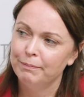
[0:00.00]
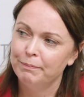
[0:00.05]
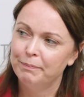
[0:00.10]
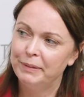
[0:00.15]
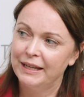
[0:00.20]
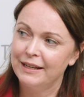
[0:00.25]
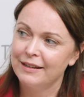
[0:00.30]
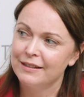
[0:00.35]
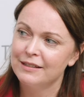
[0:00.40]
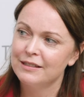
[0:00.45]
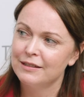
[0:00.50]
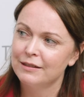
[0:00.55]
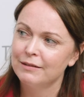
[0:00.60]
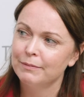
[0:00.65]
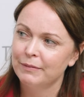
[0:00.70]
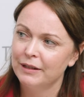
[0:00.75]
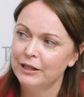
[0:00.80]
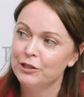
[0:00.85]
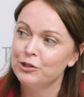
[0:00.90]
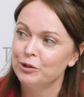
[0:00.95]
biggest
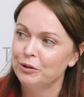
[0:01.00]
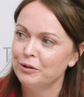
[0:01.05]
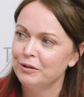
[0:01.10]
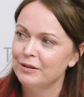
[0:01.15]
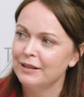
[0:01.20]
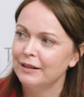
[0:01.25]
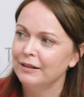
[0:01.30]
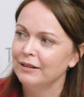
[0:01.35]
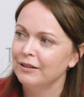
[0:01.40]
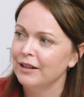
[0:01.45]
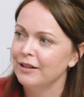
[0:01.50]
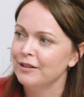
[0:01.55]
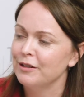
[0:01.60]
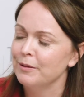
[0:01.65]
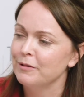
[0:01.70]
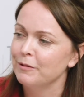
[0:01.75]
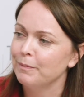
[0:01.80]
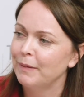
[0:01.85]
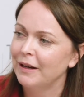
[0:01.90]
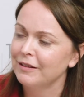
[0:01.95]
issues in
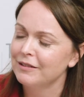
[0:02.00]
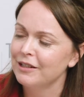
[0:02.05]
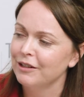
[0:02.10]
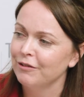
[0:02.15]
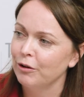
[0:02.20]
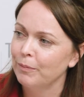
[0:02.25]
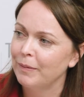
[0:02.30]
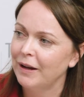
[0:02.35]
terms of bacterial